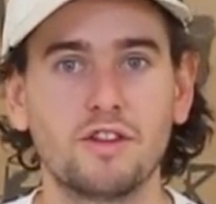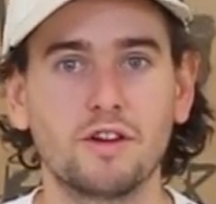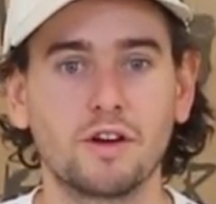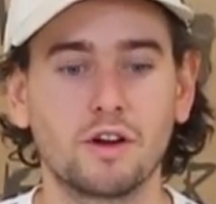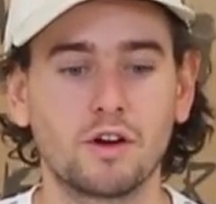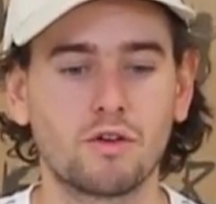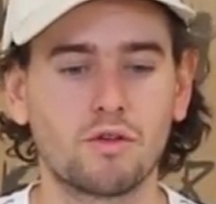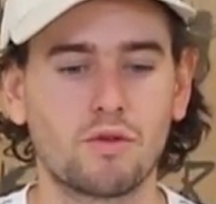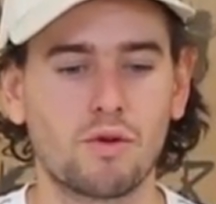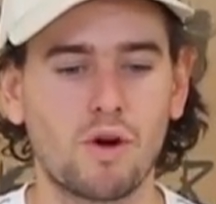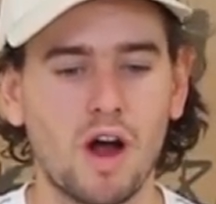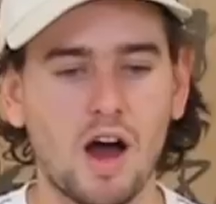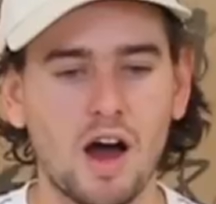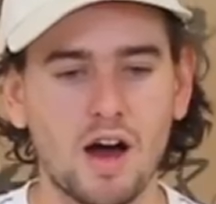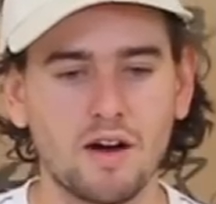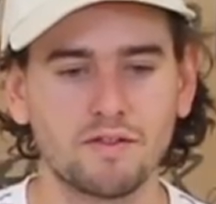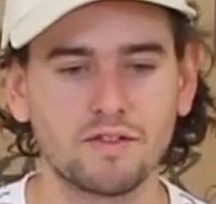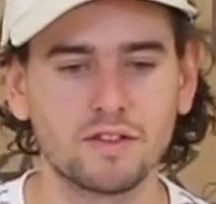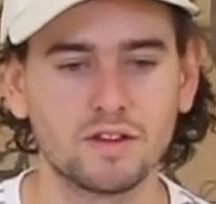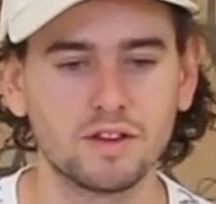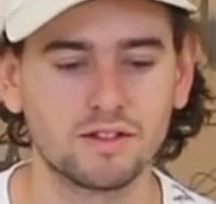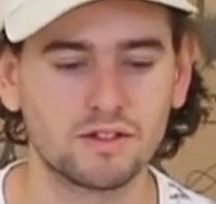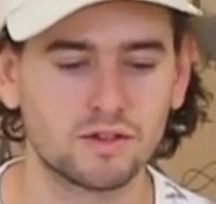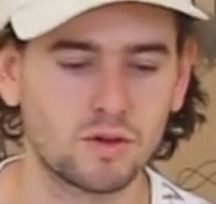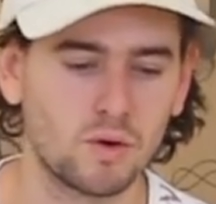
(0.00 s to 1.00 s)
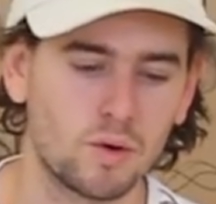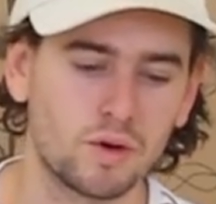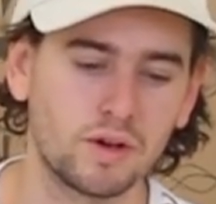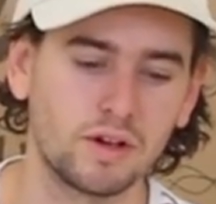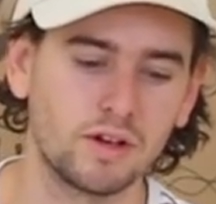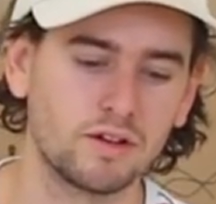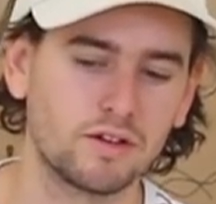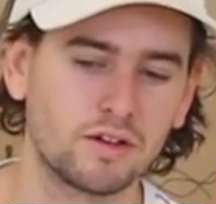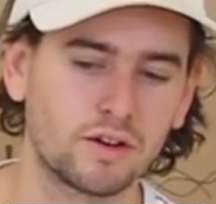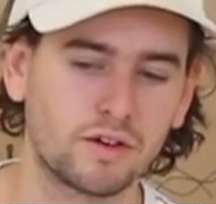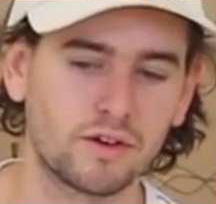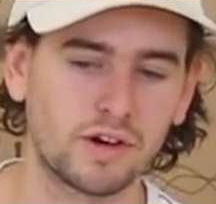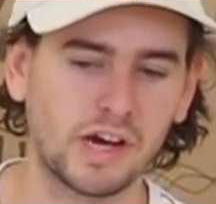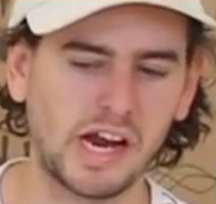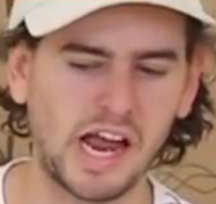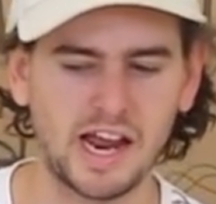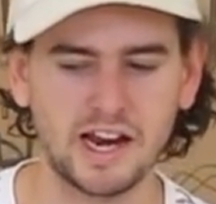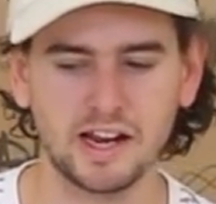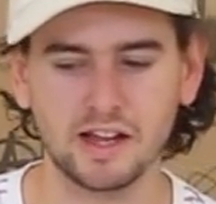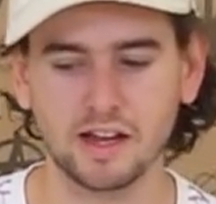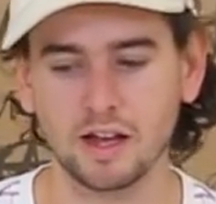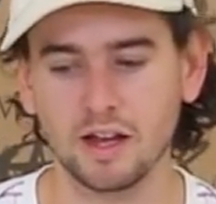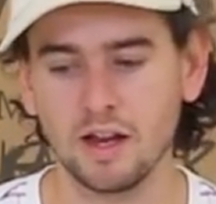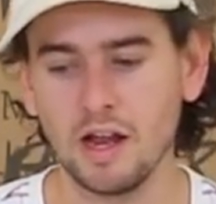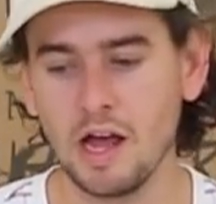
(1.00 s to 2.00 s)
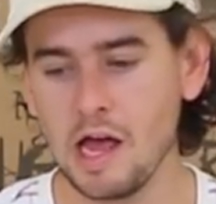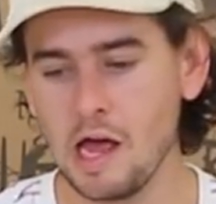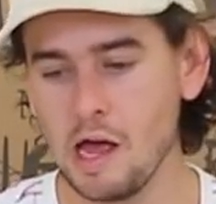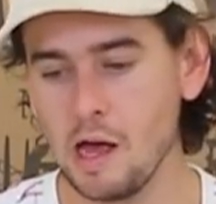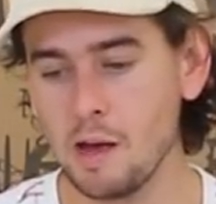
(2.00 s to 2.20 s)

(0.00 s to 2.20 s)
the craft that's gone into creating it.